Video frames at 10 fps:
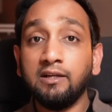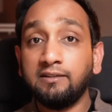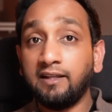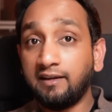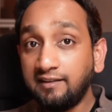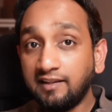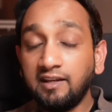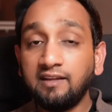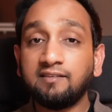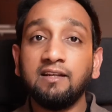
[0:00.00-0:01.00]
the reason
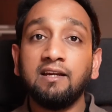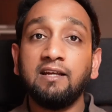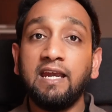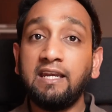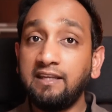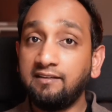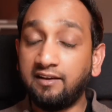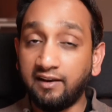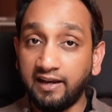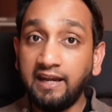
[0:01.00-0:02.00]
is, it is
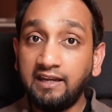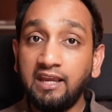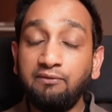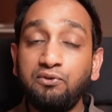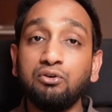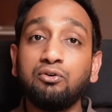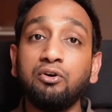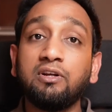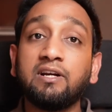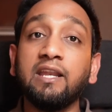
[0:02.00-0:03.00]
great if you
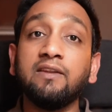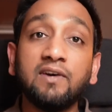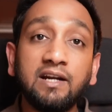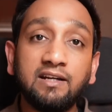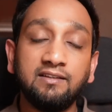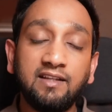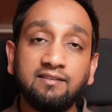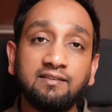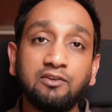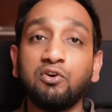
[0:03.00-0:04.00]
could convert
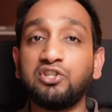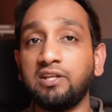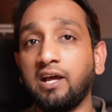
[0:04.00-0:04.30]
this question